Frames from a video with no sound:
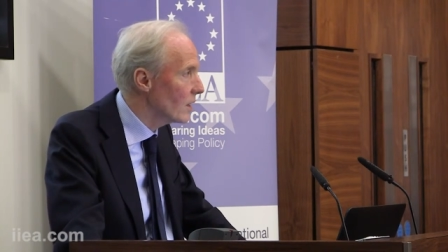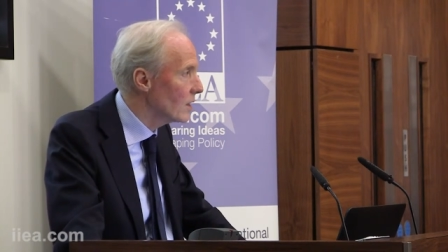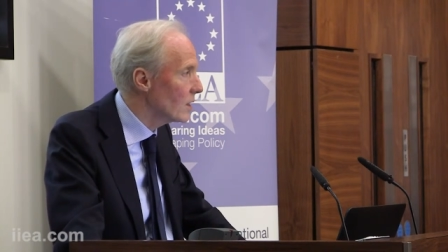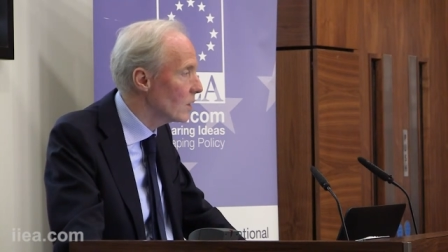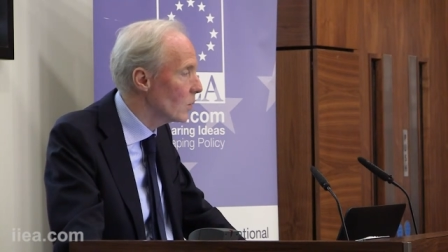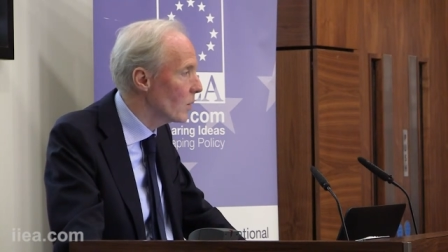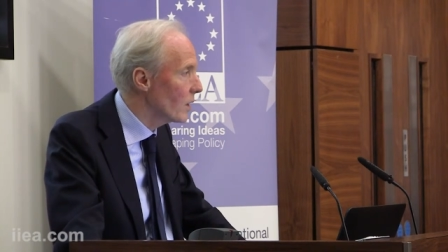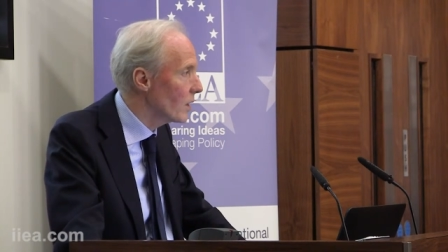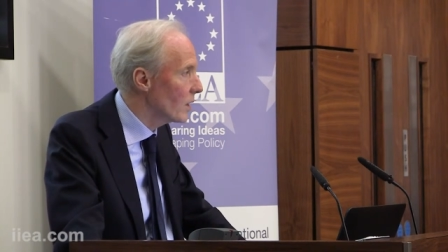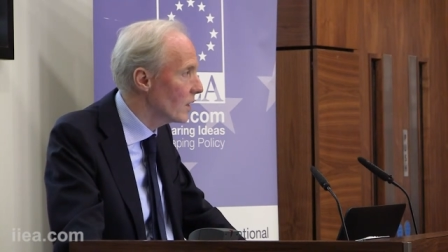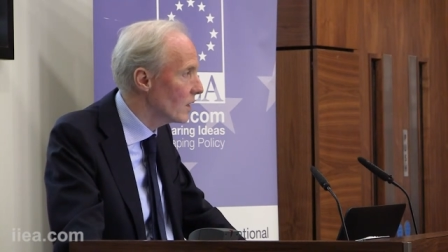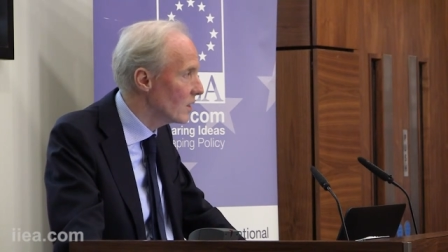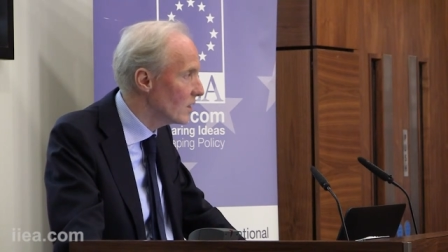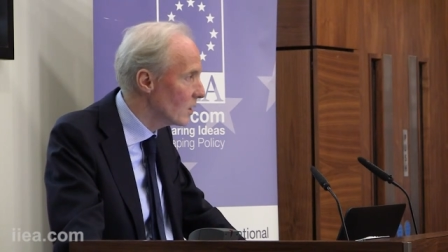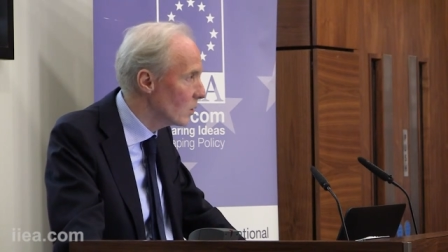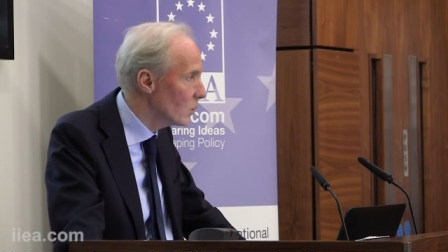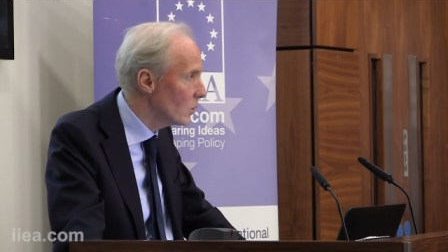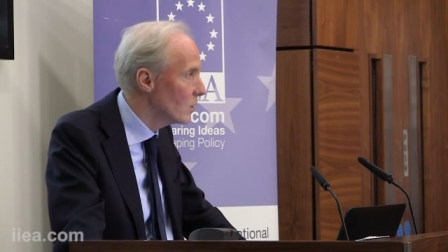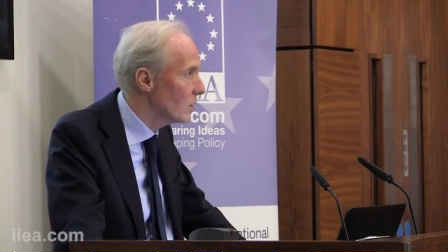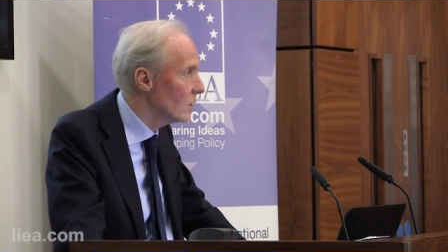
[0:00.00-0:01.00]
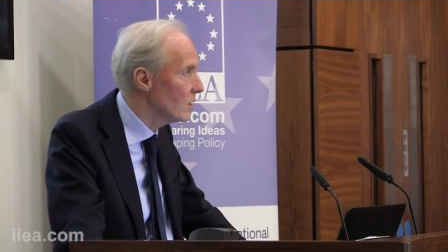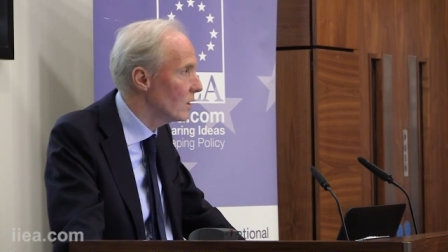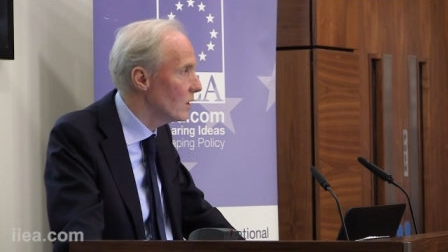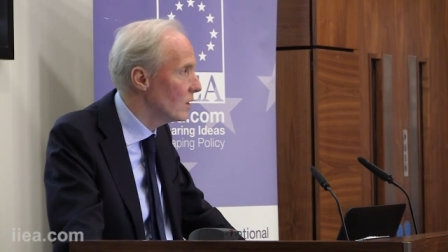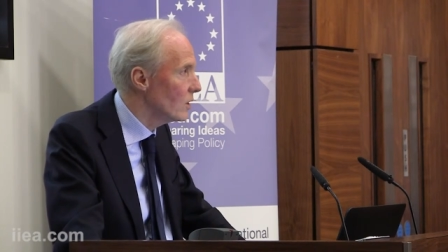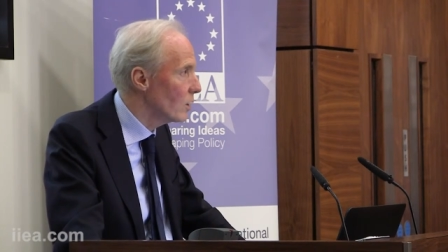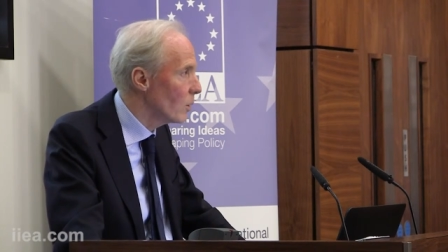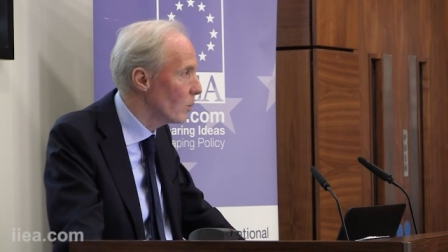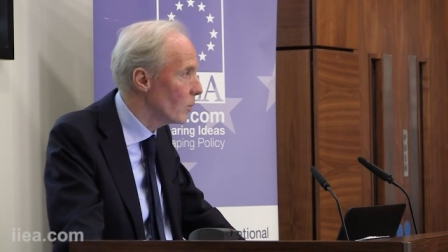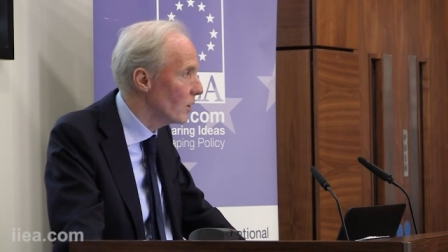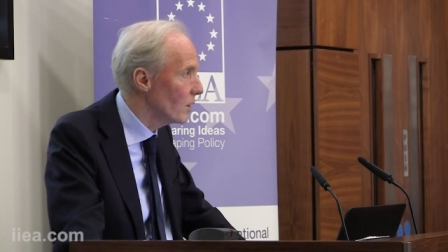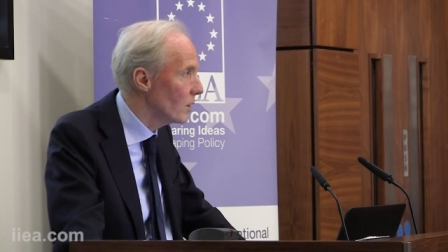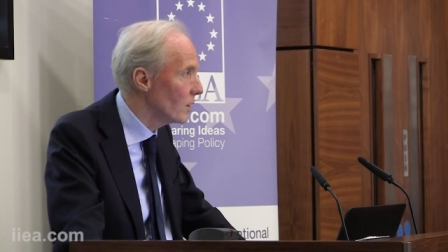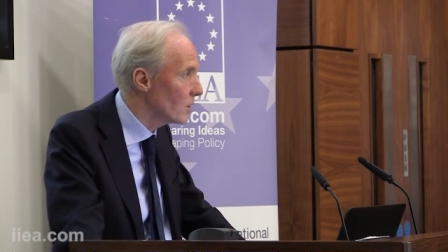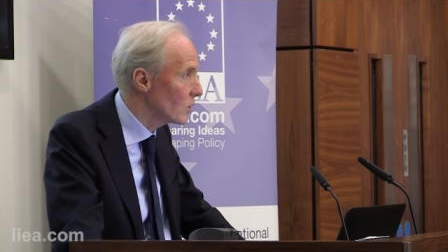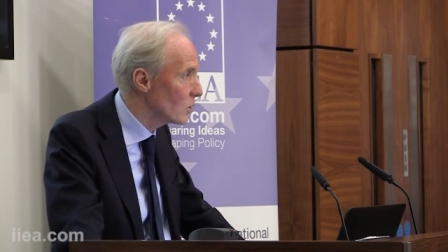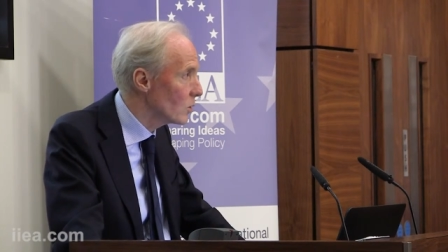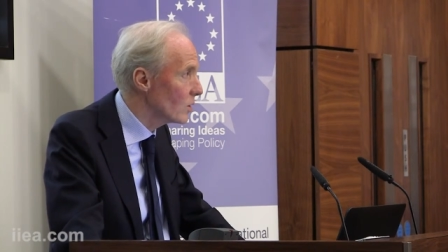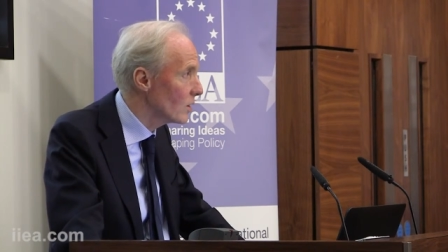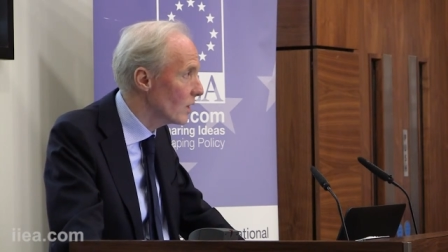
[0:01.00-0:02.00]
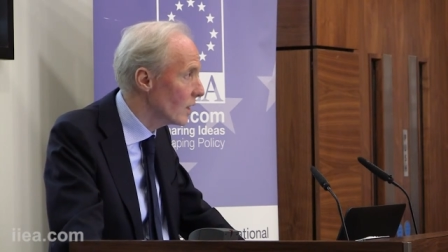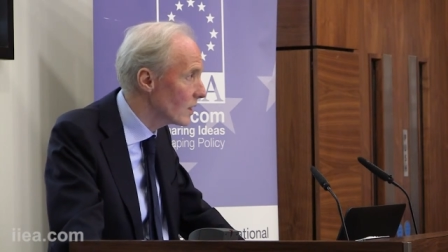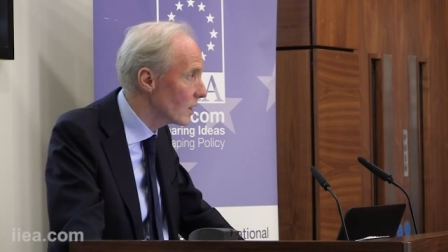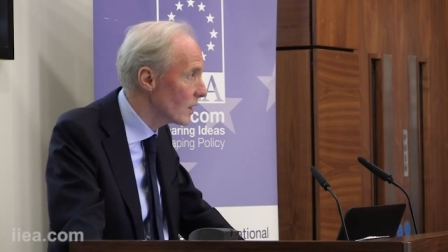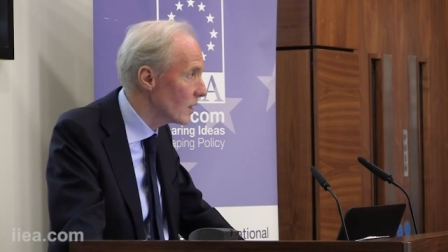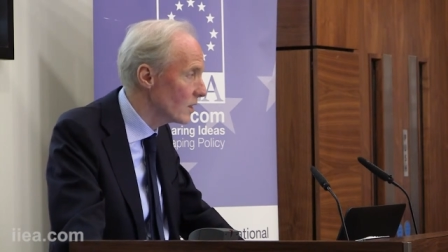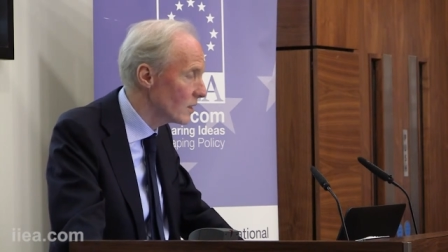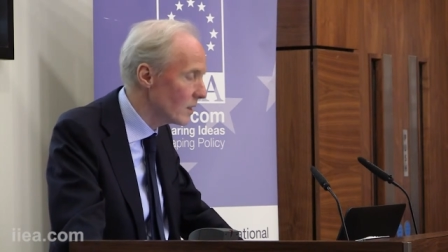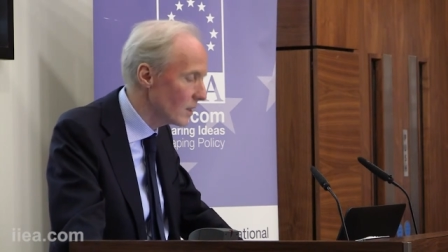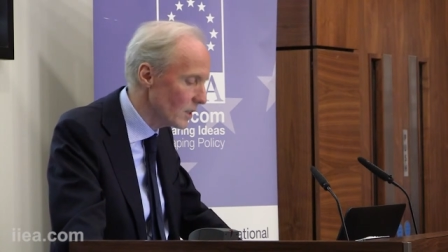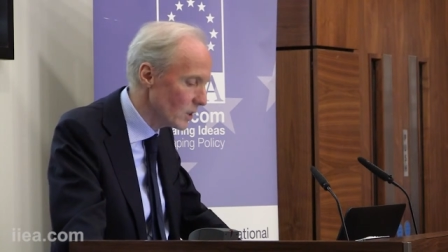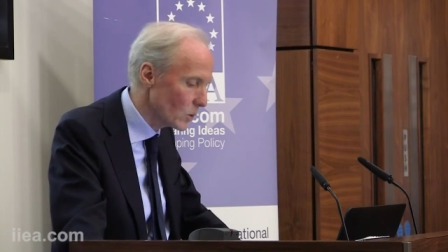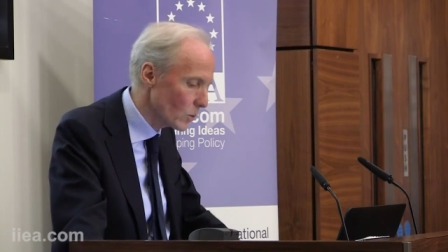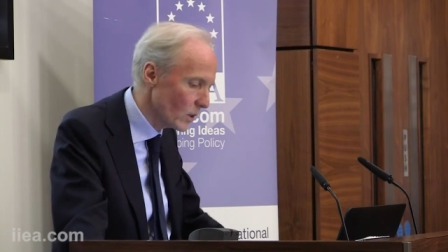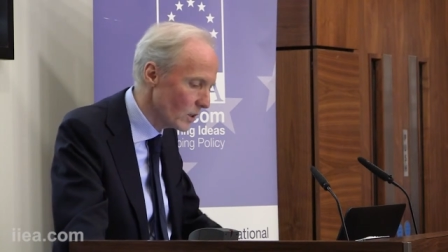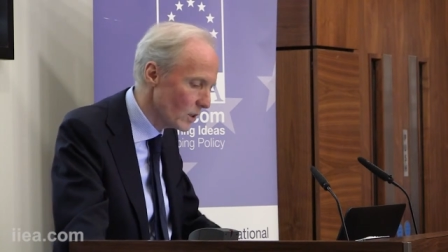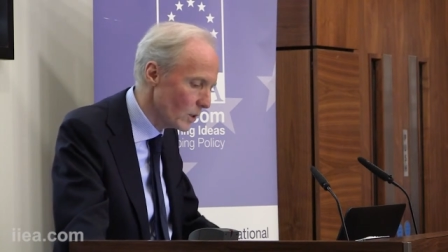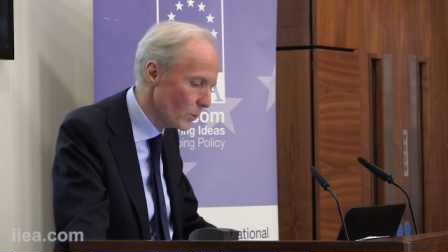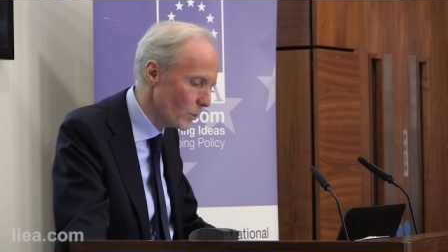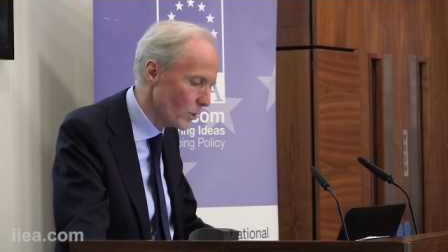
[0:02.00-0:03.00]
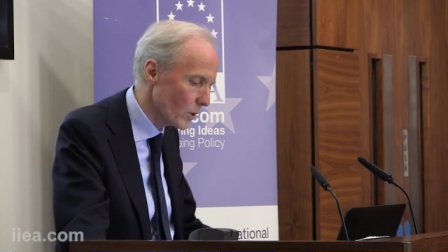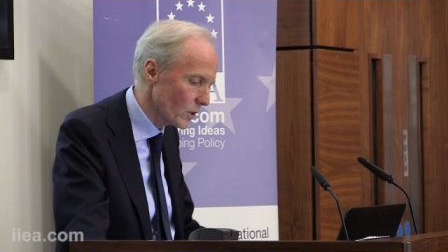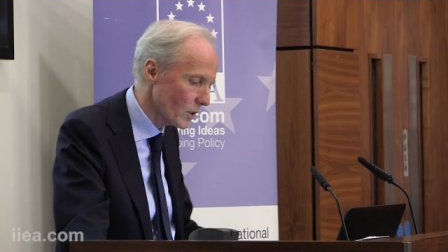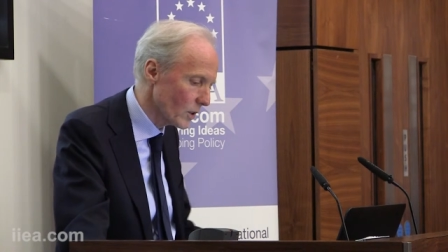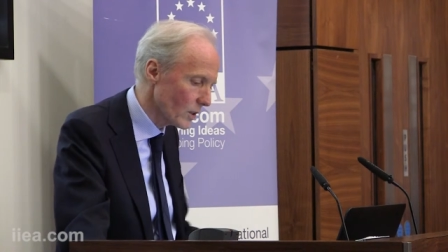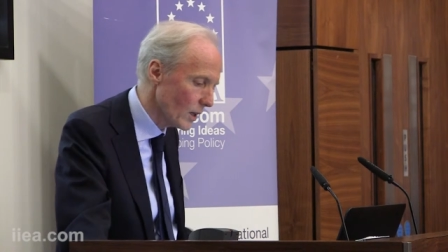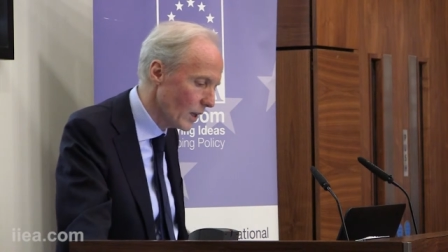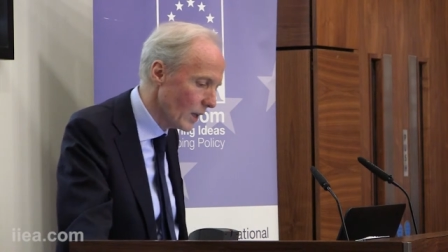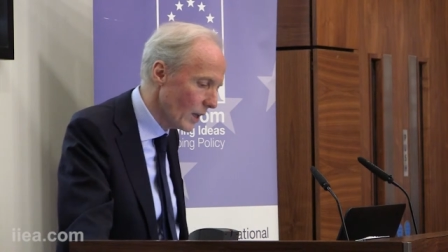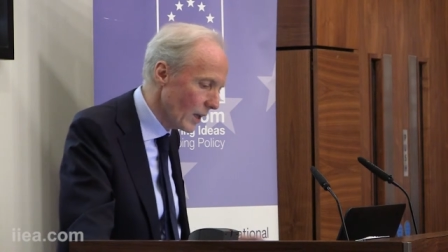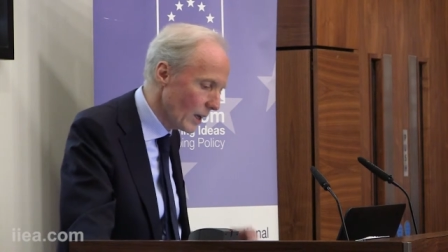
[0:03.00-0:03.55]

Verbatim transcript: and they were executed in Dublin. So that I think is quite important.